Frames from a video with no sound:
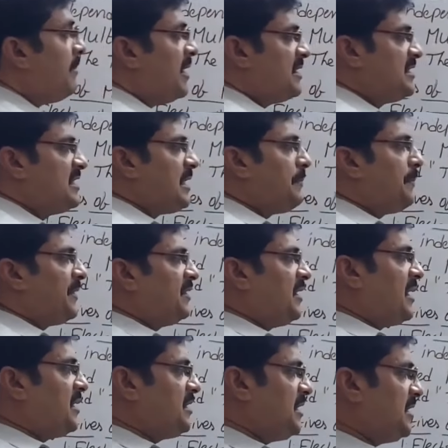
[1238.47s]
Madhya
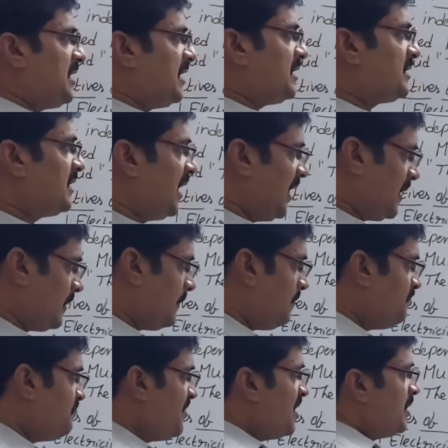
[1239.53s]
Pradesh, it is there.
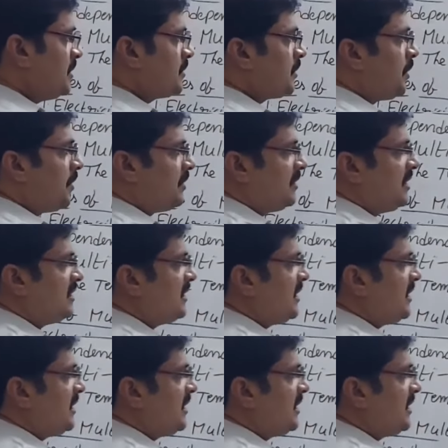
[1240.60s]
So